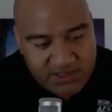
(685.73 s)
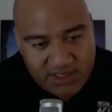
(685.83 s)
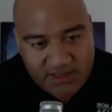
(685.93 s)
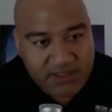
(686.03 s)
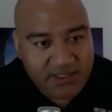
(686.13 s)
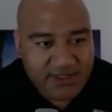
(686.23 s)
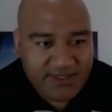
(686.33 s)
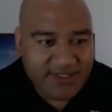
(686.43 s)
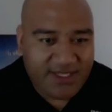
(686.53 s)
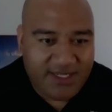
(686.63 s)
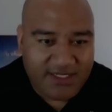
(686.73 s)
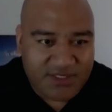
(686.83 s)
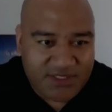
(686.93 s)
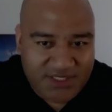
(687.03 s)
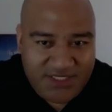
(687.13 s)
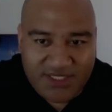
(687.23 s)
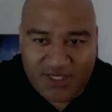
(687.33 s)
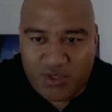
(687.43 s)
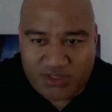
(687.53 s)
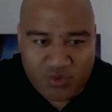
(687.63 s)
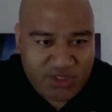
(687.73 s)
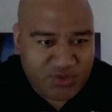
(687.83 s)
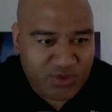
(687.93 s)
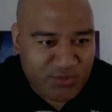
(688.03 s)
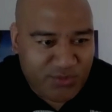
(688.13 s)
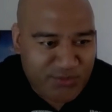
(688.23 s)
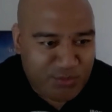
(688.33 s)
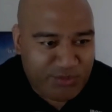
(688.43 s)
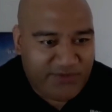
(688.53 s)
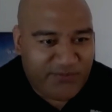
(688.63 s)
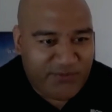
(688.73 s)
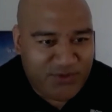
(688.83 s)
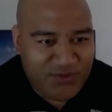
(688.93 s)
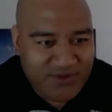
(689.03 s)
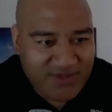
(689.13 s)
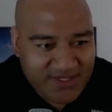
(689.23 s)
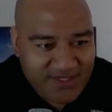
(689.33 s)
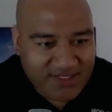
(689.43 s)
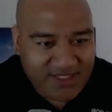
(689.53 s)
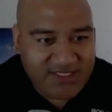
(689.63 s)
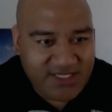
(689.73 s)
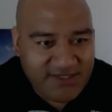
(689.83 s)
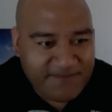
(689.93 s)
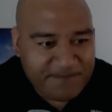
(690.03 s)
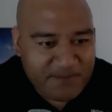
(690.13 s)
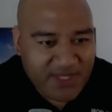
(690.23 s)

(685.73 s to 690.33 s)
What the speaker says: excited to see what 2021 will be for you this year.